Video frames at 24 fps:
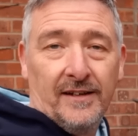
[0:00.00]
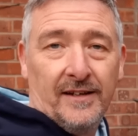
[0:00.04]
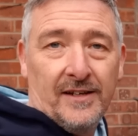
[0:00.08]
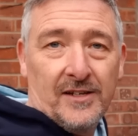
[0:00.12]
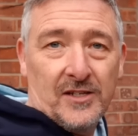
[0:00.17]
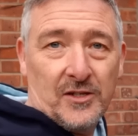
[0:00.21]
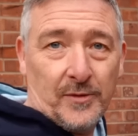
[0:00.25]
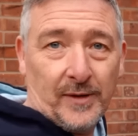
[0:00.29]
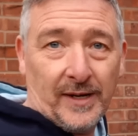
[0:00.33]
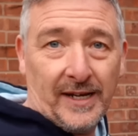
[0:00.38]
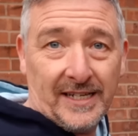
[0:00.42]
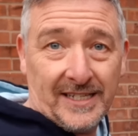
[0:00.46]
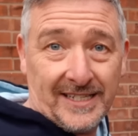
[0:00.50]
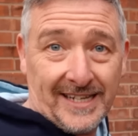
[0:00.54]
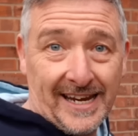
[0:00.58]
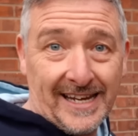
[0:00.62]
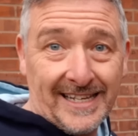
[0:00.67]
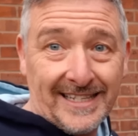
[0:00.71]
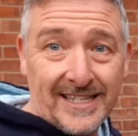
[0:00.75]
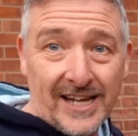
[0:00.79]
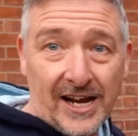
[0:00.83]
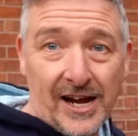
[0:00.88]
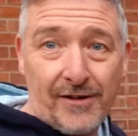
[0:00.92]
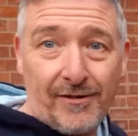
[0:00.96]
so it gets getting
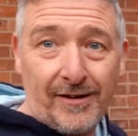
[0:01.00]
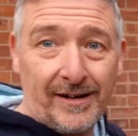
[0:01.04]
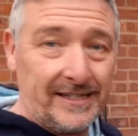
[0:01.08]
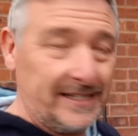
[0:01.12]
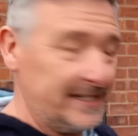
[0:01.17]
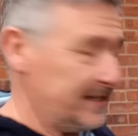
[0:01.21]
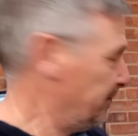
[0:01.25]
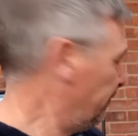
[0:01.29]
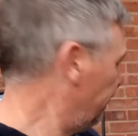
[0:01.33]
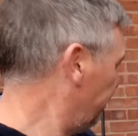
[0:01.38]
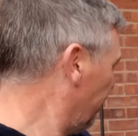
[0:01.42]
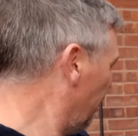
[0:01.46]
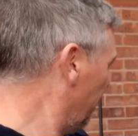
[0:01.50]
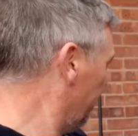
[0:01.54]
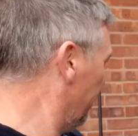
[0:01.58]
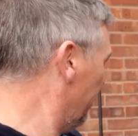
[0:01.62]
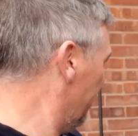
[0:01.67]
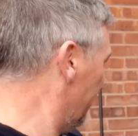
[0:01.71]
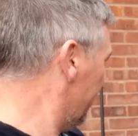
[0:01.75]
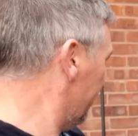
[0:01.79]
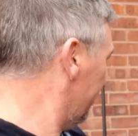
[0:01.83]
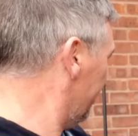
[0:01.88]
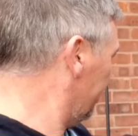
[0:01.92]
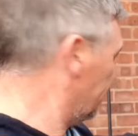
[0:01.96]
direct heat from
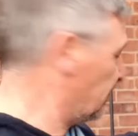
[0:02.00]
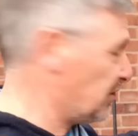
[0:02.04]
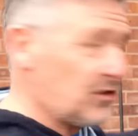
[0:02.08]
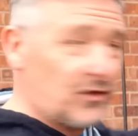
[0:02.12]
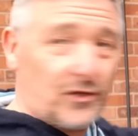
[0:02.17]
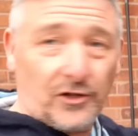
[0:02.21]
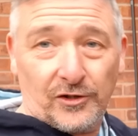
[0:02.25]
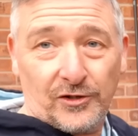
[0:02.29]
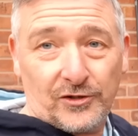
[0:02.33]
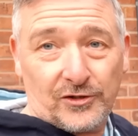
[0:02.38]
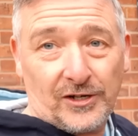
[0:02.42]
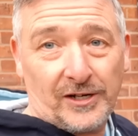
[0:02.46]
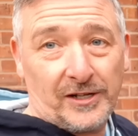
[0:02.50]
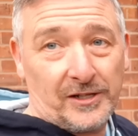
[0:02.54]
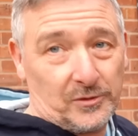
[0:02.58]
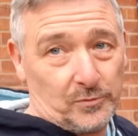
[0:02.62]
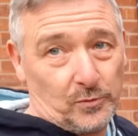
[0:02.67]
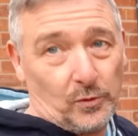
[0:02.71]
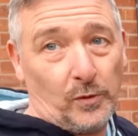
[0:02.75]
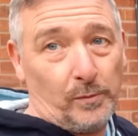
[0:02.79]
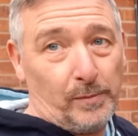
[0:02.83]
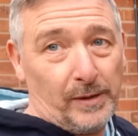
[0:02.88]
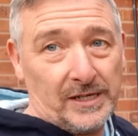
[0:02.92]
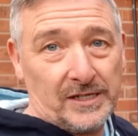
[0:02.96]
there. It's just on the side of this
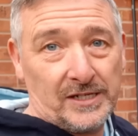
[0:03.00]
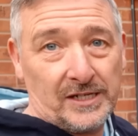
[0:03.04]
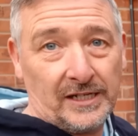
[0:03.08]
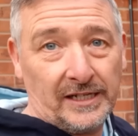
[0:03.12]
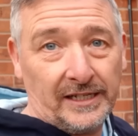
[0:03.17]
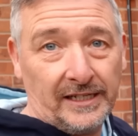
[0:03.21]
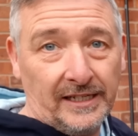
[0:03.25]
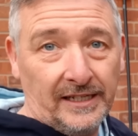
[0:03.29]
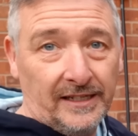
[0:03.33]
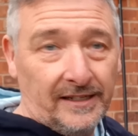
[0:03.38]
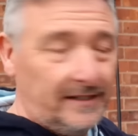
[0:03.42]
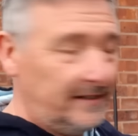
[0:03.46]
wall basically.